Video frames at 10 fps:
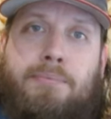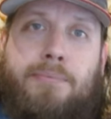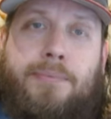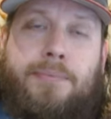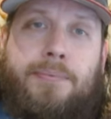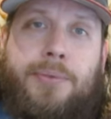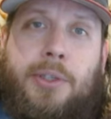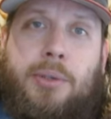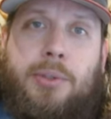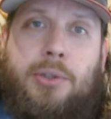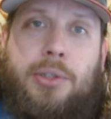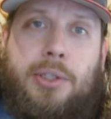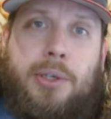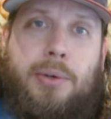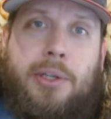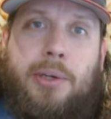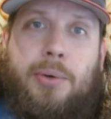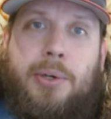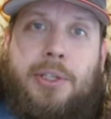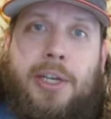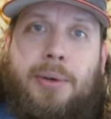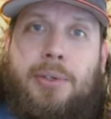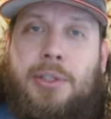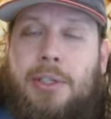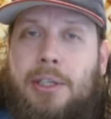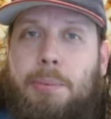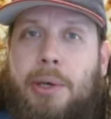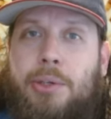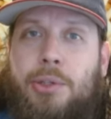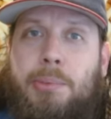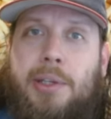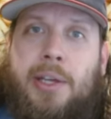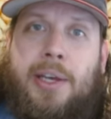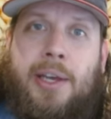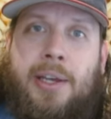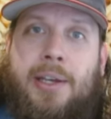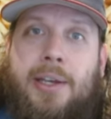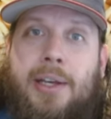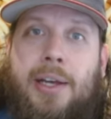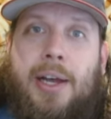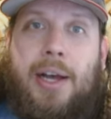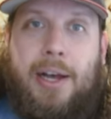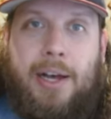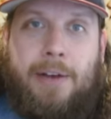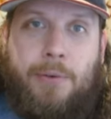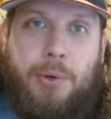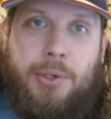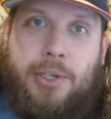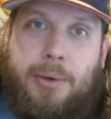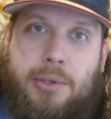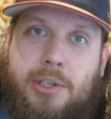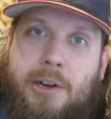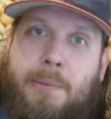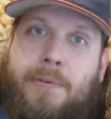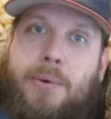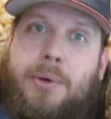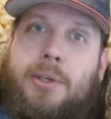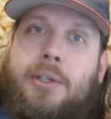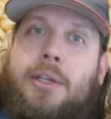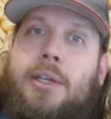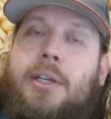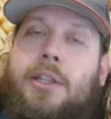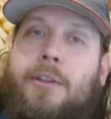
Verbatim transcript: Um, so it was interesting going there, ordering a sandwich, and seeing the picture and being like, hey, I've ordered sandwiches there before.